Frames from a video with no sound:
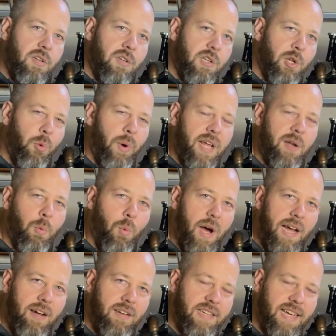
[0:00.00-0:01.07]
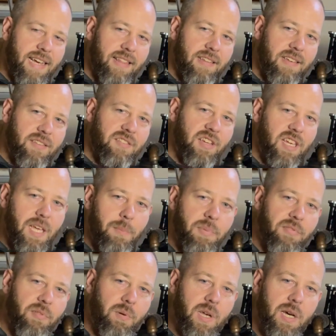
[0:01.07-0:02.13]
no way to wire tie this and keep it
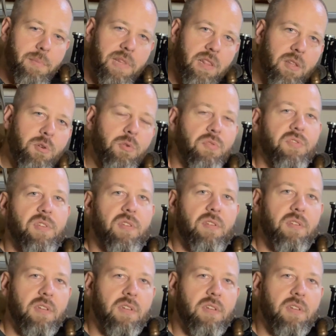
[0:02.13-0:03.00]
from coming loose.